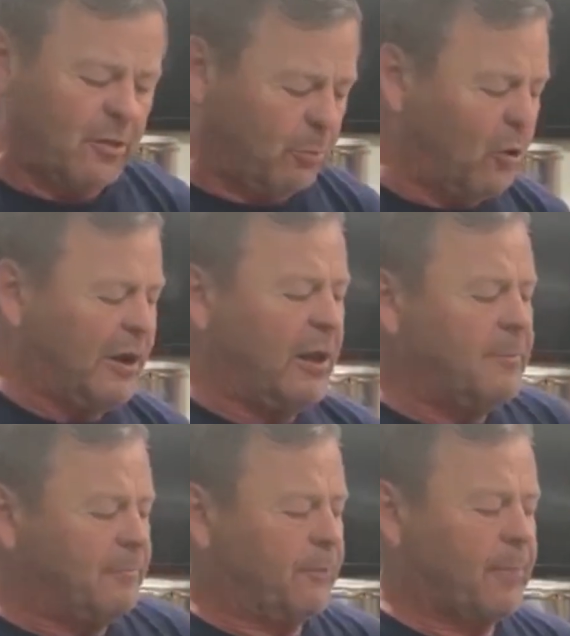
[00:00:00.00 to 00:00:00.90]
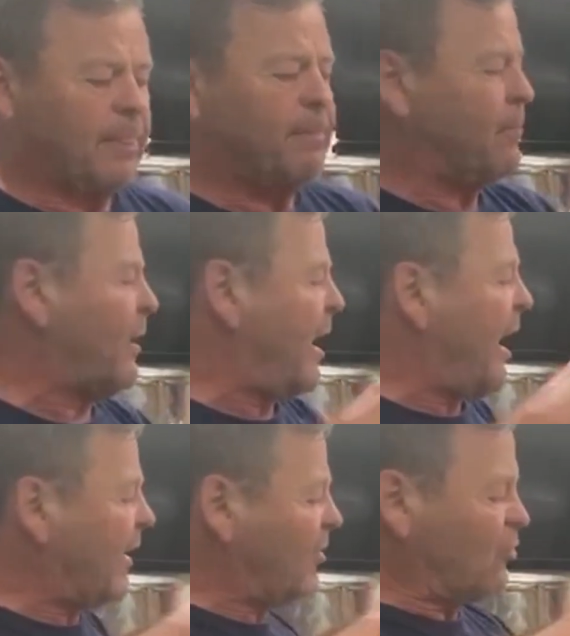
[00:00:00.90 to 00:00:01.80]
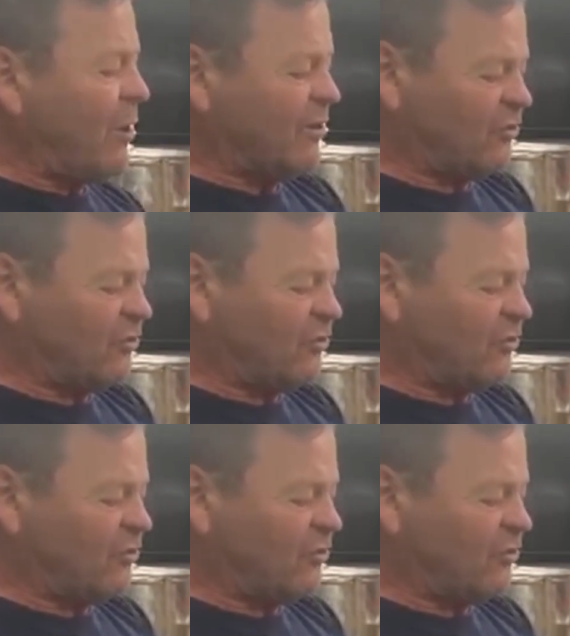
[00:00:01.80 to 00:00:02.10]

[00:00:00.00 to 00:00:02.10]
boiler, and it's quite